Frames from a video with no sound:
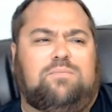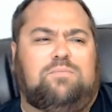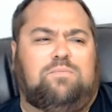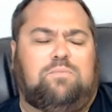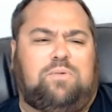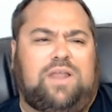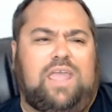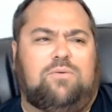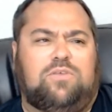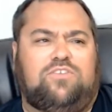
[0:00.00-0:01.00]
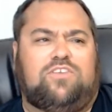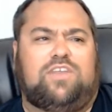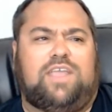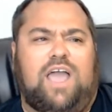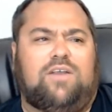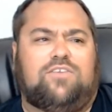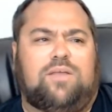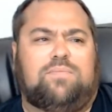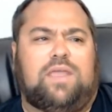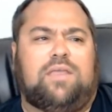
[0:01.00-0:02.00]
play with just a guide or
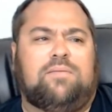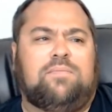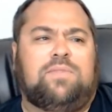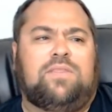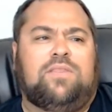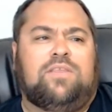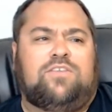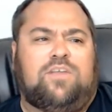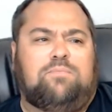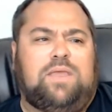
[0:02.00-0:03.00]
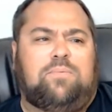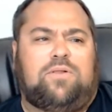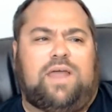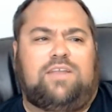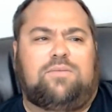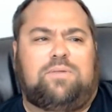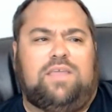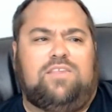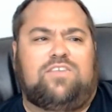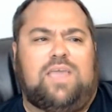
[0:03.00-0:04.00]
something. Some people like to play
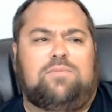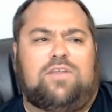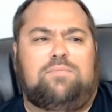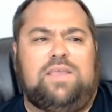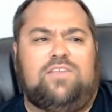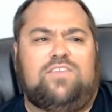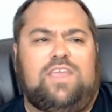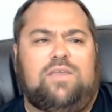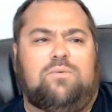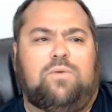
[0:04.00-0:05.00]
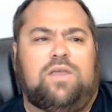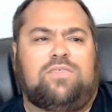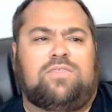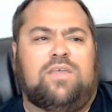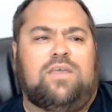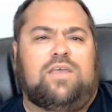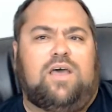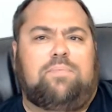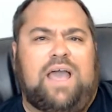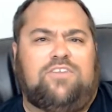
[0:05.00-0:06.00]
these games on PC with a
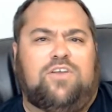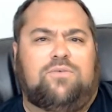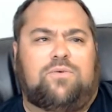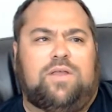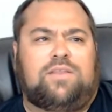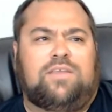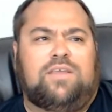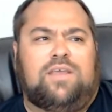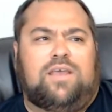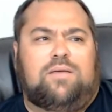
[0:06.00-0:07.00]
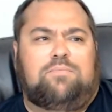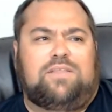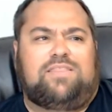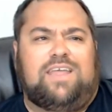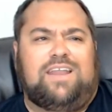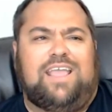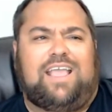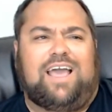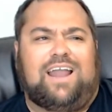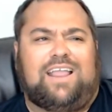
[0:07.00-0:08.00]
patch over it. But then you
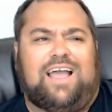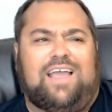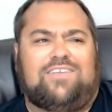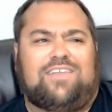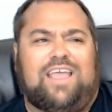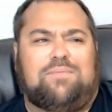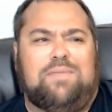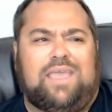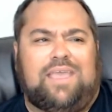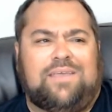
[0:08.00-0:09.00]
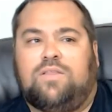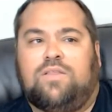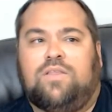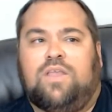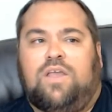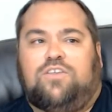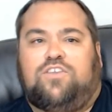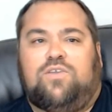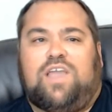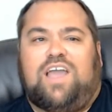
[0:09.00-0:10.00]
got guys like me. So you
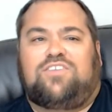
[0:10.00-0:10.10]
guys know